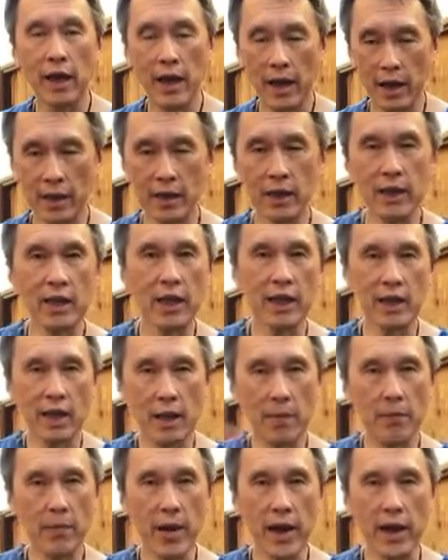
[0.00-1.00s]
and it can
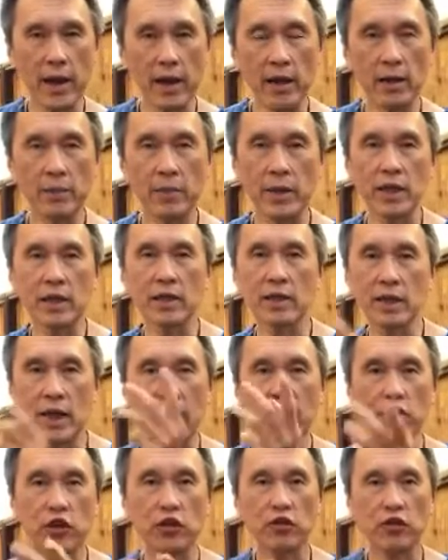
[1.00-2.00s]
come back because
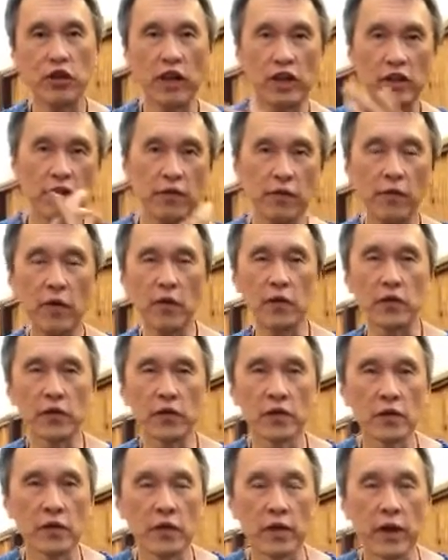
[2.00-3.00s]
action reaction force.
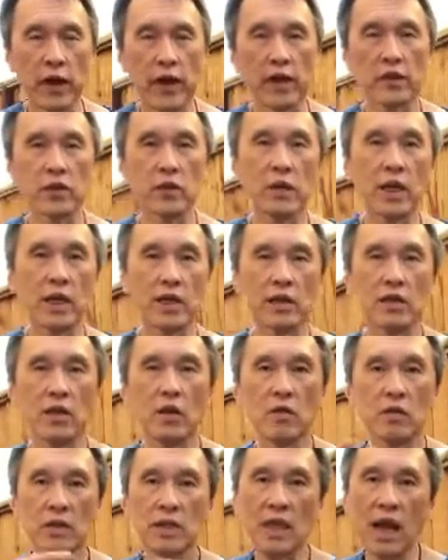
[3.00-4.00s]
Okay, so there's
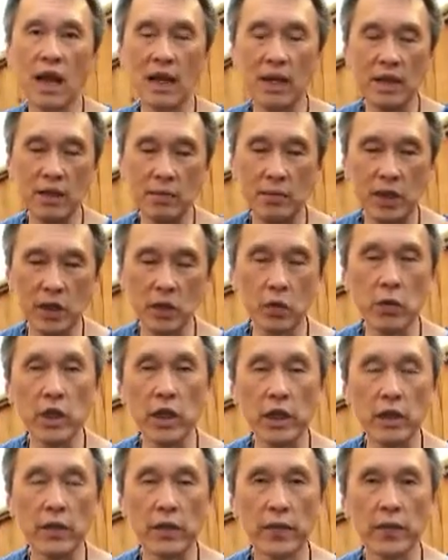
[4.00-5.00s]
no stuck in
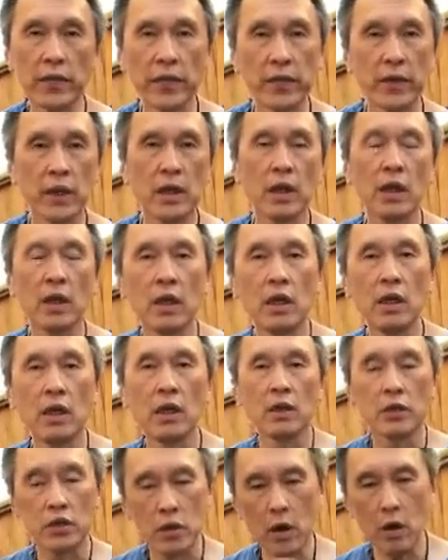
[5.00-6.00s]
between.
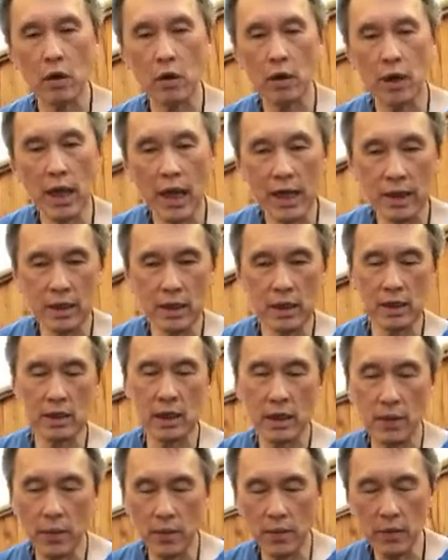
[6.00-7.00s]
So that is
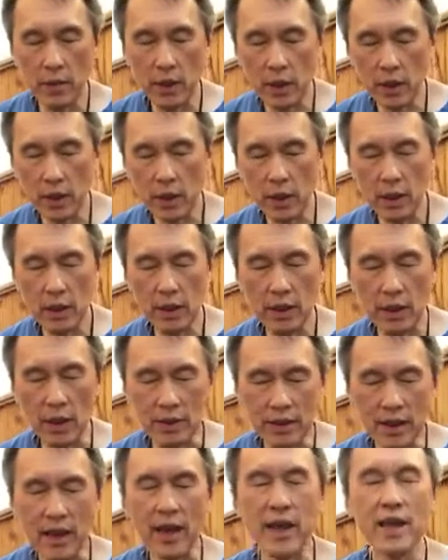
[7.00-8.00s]
the the, the, the a
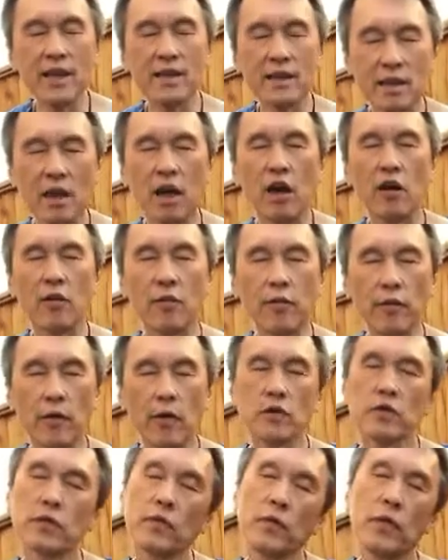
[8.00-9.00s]
taste of
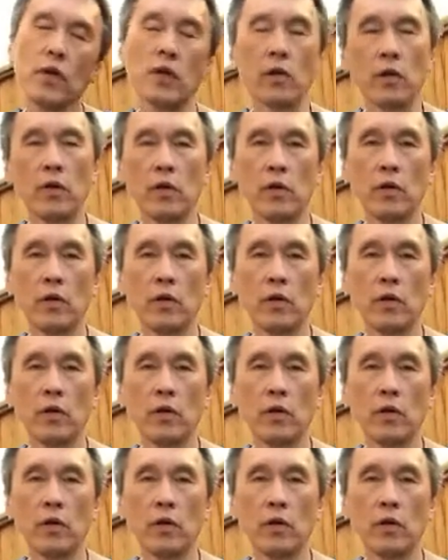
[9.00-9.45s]
force flow.